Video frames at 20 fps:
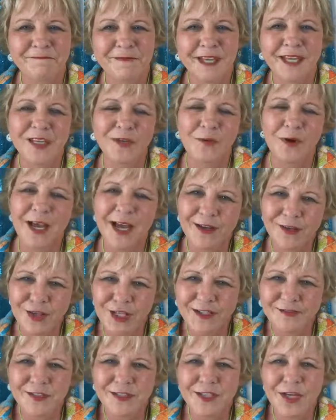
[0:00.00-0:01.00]
anyway, I'd
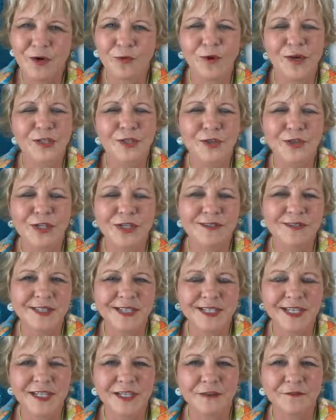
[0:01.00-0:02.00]
love to know what you're
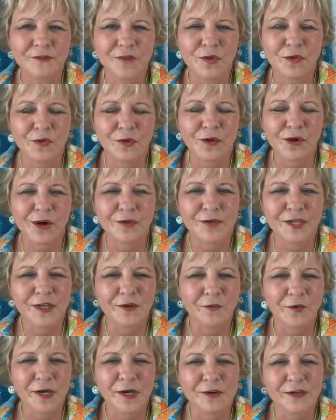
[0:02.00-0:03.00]
using and if you are already
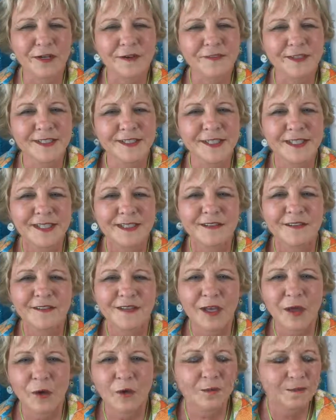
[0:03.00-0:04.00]
aware of it.
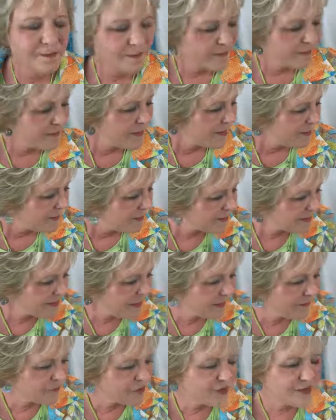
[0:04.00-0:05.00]
So let's
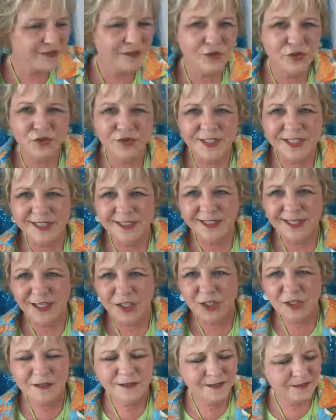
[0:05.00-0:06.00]
have just a little drink
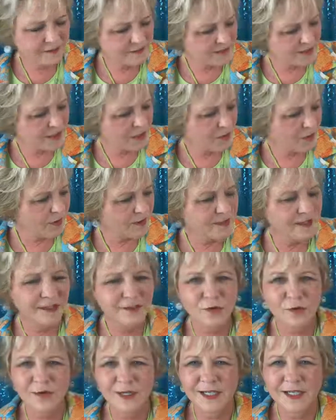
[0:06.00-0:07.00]
here. So
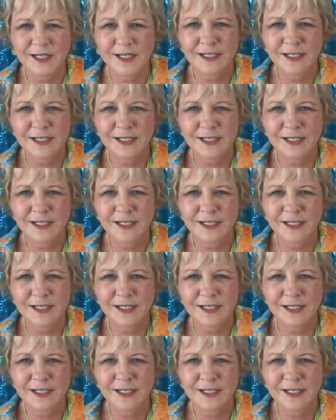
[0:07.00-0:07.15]
another